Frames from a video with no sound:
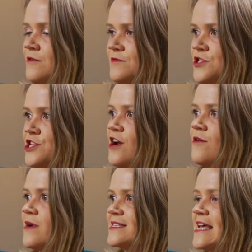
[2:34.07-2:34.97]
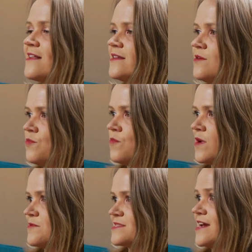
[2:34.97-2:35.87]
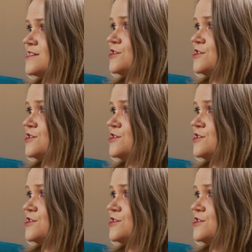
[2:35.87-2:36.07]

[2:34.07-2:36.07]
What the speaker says: share exactly what it was like to